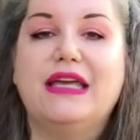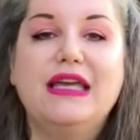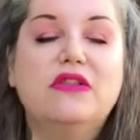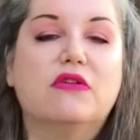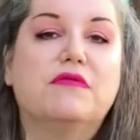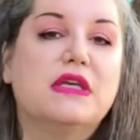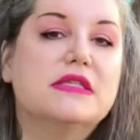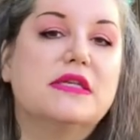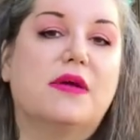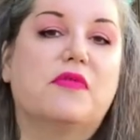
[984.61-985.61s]
either of these
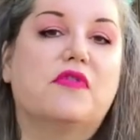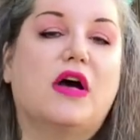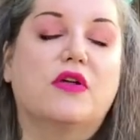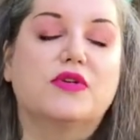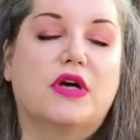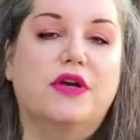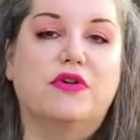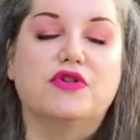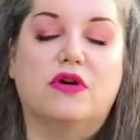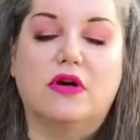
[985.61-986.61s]
type of collars on your
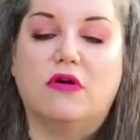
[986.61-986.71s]
dog